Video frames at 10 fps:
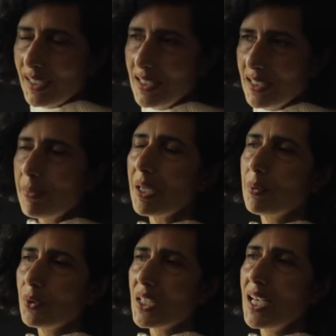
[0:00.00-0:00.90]
into
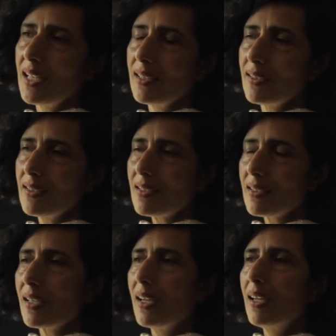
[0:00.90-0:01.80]
people's hands.
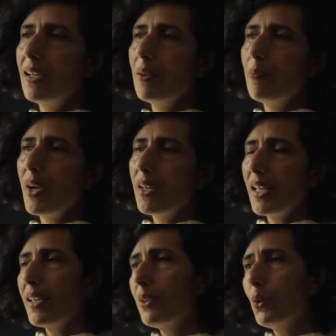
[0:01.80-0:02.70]
Um, and
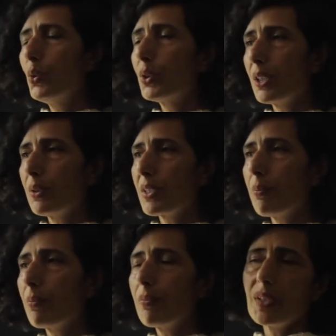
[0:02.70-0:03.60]
then also
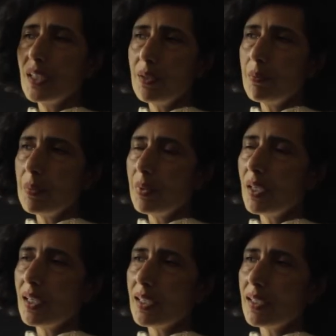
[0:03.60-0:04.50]
some, you know, people
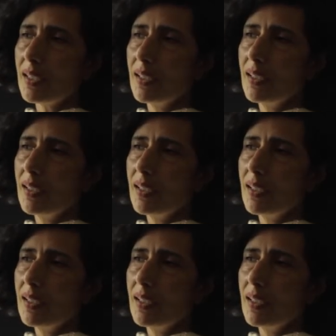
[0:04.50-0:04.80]
like